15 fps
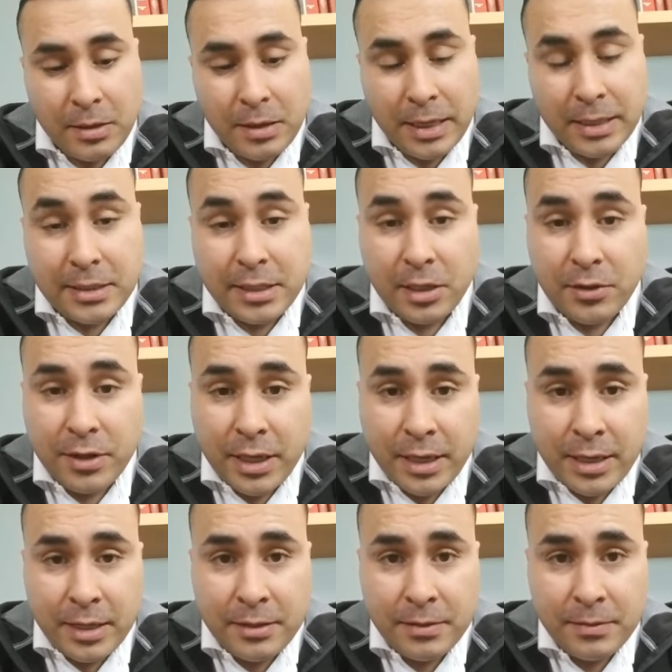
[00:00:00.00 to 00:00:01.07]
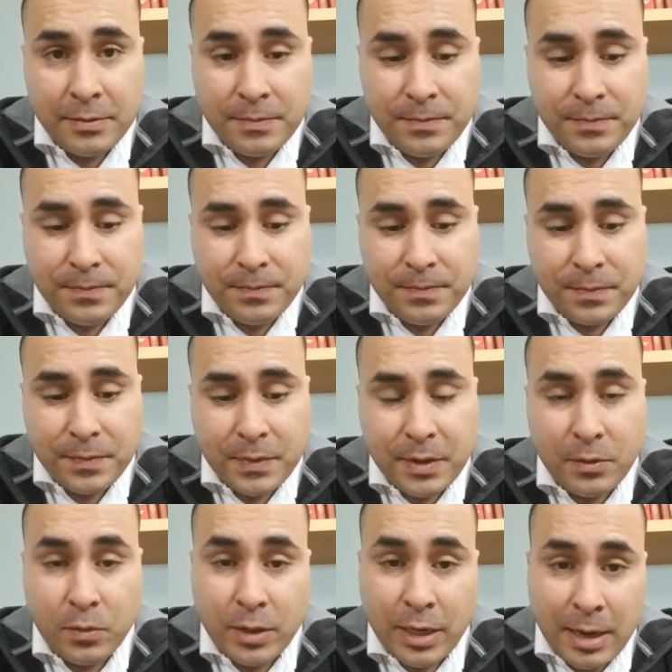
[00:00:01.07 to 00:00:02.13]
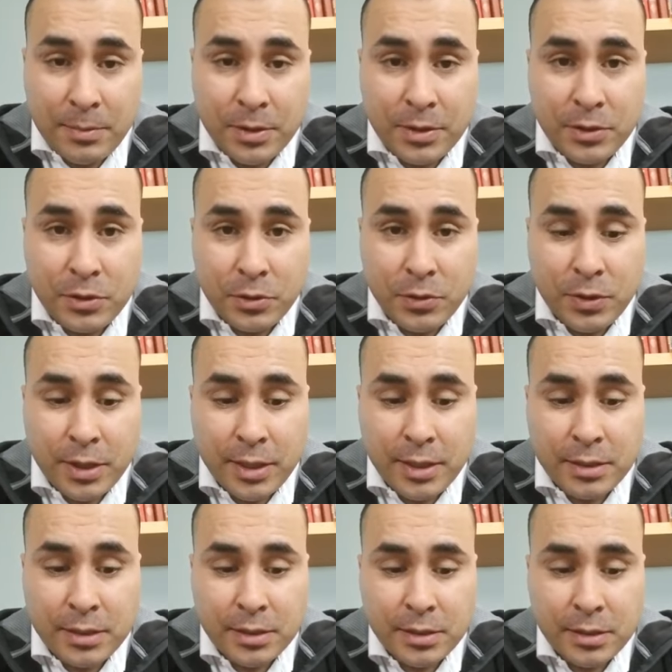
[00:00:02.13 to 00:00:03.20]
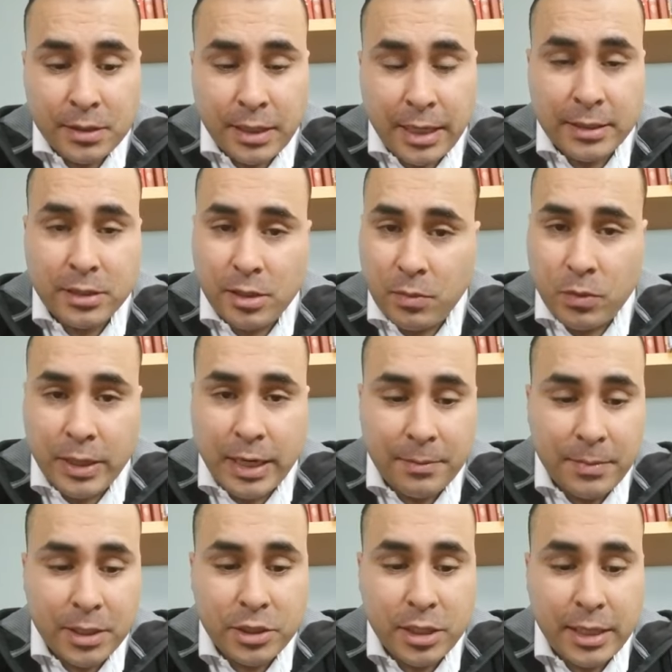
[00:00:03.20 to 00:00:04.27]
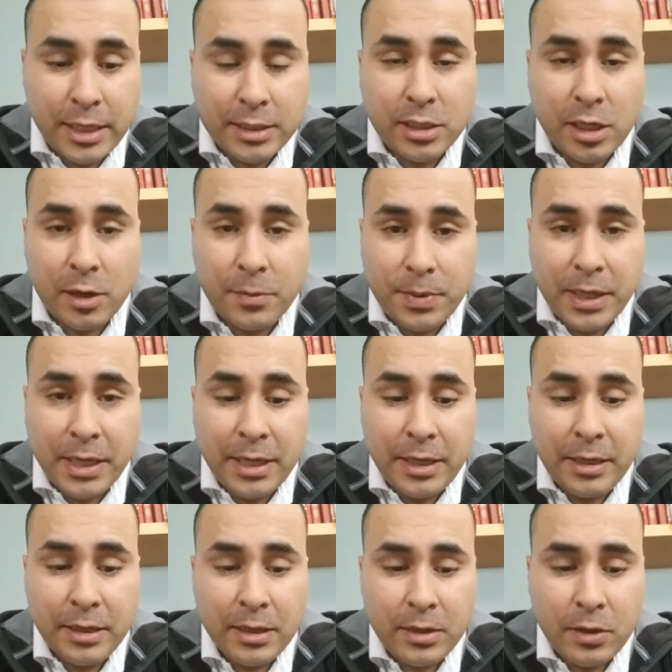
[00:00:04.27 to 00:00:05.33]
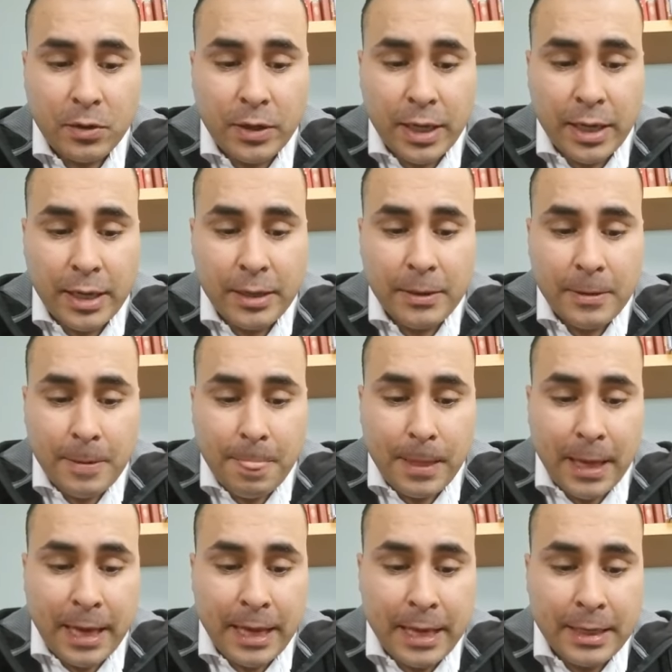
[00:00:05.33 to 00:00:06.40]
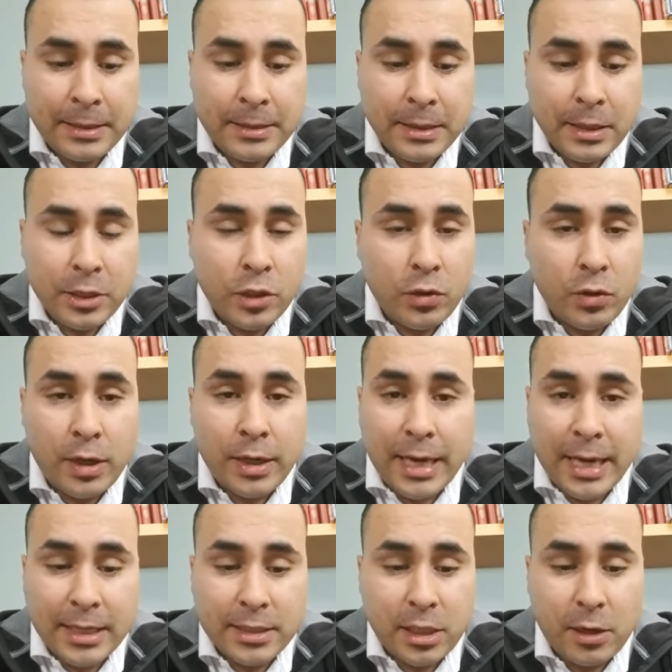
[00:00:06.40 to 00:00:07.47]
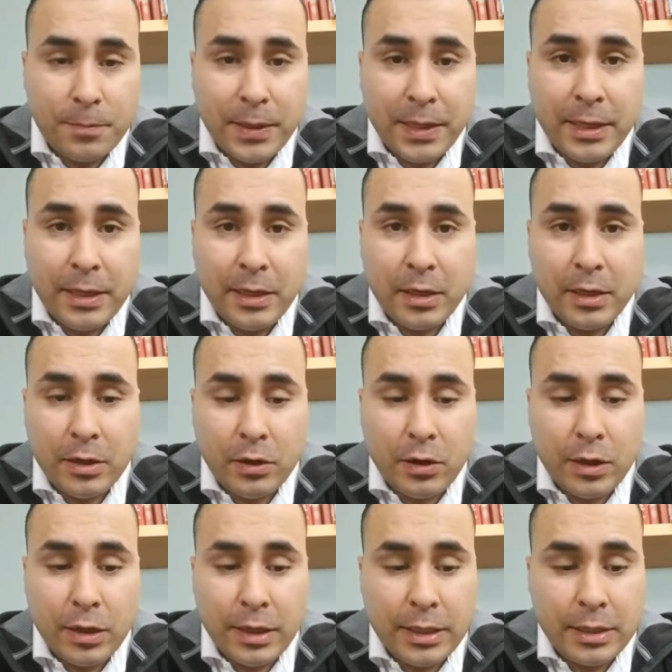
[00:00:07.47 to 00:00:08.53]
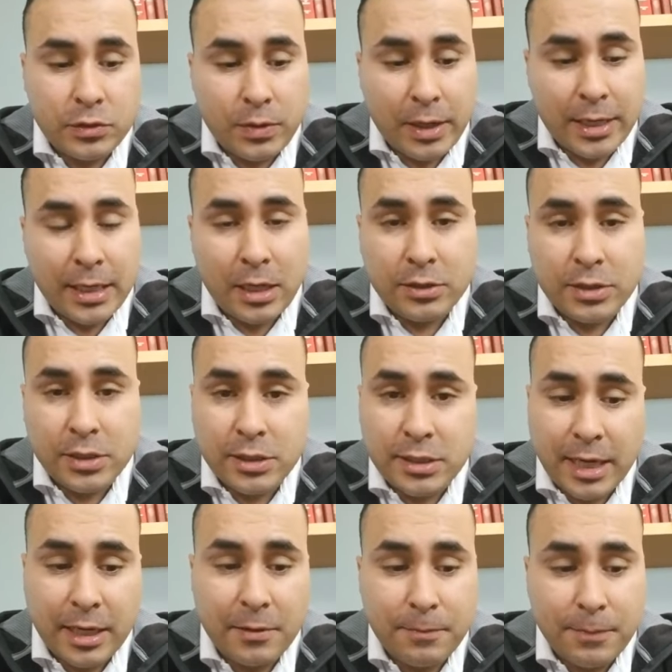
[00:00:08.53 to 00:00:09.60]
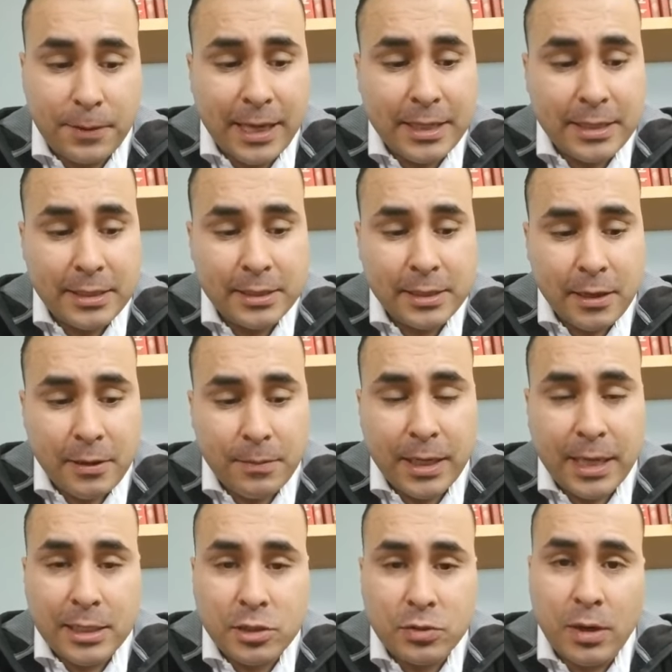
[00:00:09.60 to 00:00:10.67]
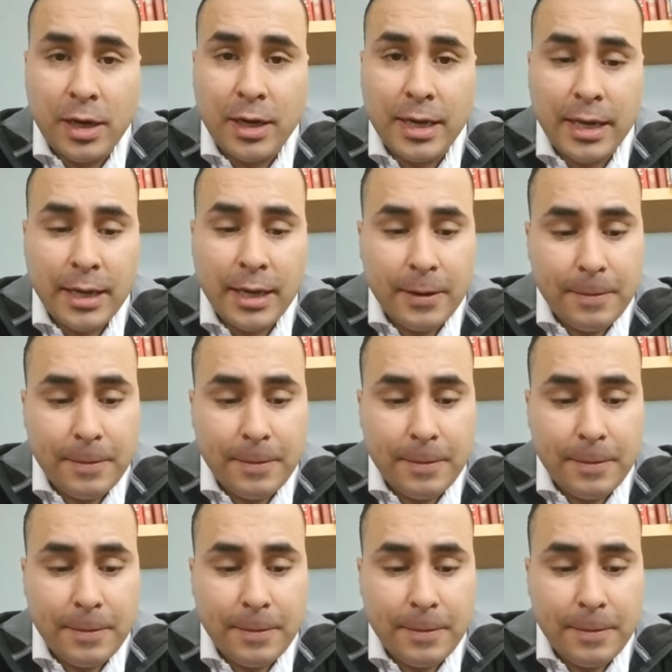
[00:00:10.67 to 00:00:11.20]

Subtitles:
Until then, what I'm going to do is, and someone had mentioned XRP, okay, and you know what, XRP is right now is in second place, but guess what?